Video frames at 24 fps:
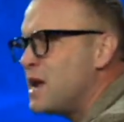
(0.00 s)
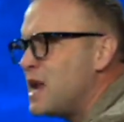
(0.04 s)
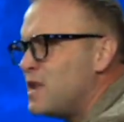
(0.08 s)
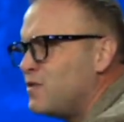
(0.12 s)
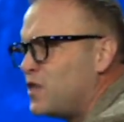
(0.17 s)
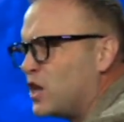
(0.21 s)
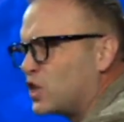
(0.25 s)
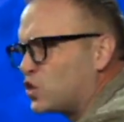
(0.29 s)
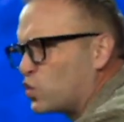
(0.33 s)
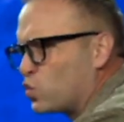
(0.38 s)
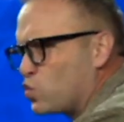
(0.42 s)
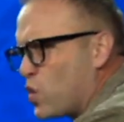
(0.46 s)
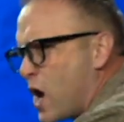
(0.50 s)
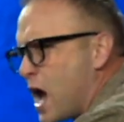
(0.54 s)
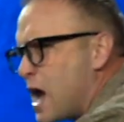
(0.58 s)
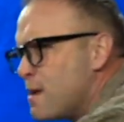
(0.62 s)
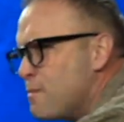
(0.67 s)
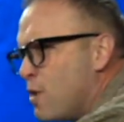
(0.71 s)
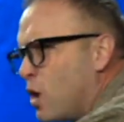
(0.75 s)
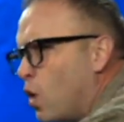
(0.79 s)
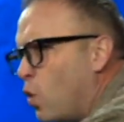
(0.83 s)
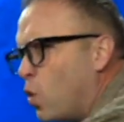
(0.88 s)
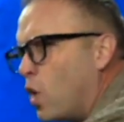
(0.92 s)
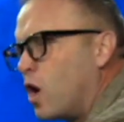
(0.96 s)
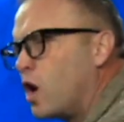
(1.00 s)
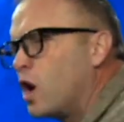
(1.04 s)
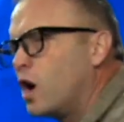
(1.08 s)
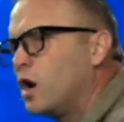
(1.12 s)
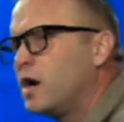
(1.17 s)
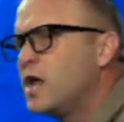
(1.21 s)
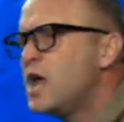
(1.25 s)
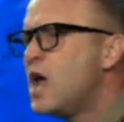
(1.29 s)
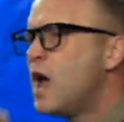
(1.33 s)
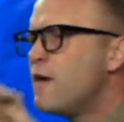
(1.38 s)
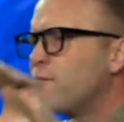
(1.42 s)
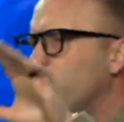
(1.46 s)
me this rhema
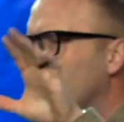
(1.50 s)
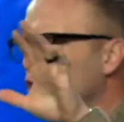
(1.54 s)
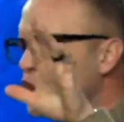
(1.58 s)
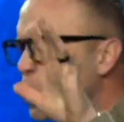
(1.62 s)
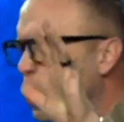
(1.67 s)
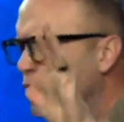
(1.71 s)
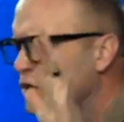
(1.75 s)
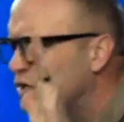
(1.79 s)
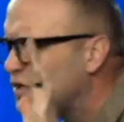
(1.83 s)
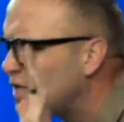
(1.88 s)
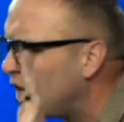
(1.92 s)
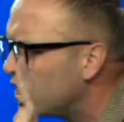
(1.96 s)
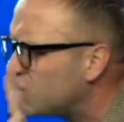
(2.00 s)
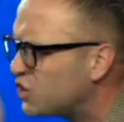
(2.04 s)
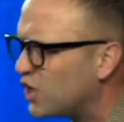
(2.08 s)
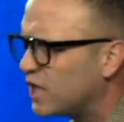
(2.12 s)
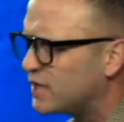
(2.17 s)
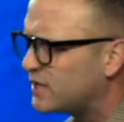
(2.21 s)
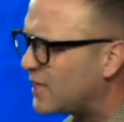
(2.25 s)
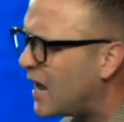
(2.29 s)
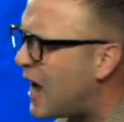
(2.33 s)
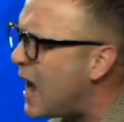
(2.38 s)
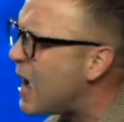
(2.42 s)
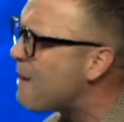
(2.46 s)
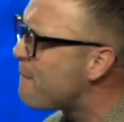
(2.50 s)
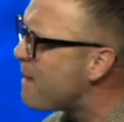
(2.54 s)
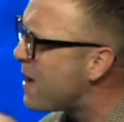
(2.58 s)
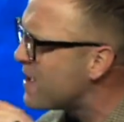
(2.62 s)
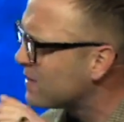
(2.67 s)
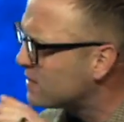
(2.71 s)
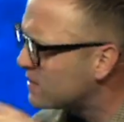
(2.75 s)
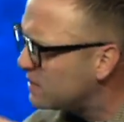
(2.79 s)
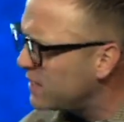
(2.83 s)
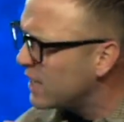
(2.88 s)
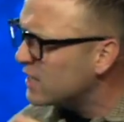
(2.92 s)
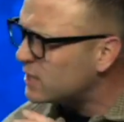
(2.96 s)
word for your such a time
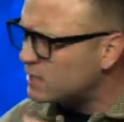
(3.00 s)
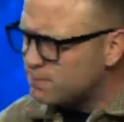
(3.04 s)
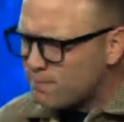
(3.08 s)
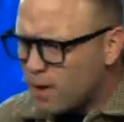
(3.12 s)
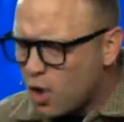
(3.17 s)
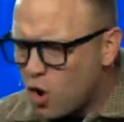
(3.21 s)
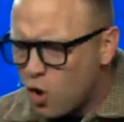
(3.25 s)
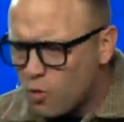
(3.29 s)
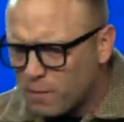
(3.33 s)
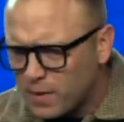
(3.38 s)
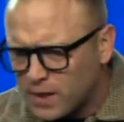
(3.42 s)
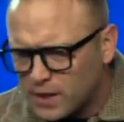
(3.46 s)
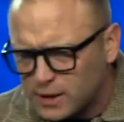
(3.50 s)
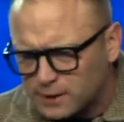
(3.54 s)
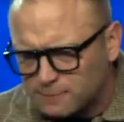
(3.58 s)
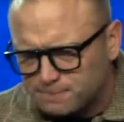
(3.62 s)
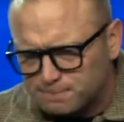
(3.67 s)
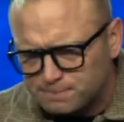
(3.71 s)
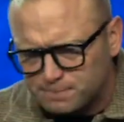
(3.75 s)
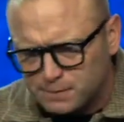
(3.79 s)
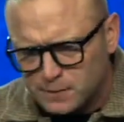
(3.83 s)
as this moment?